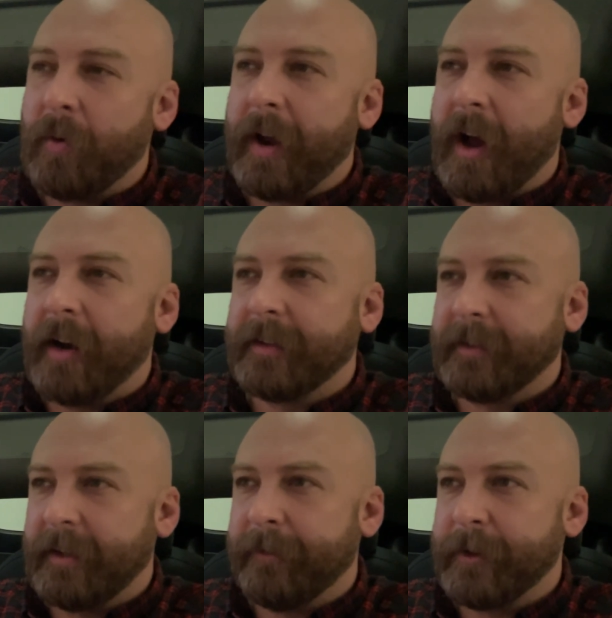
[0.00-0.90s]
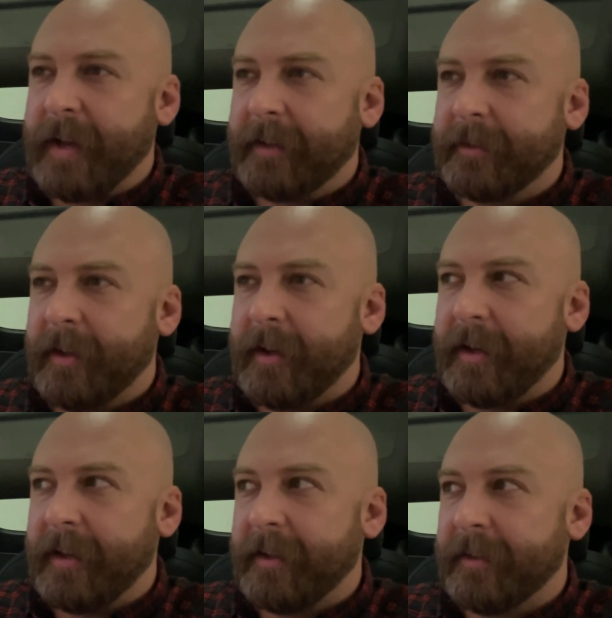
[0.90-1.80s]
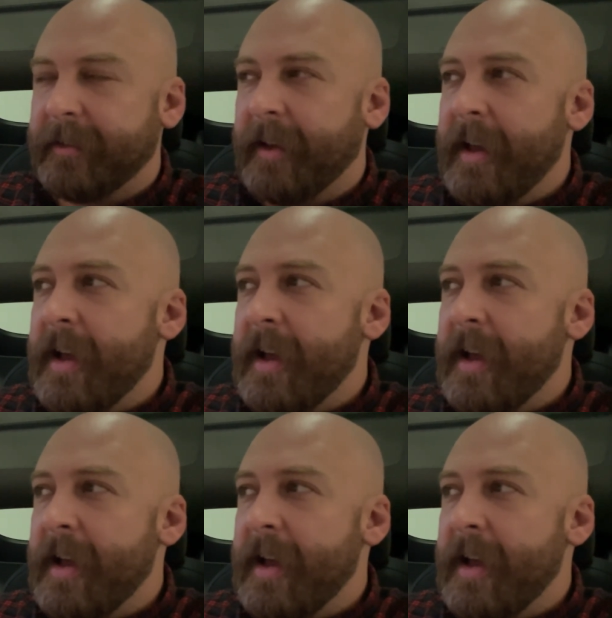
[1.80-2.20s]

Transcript: quite honestly, for Tesla is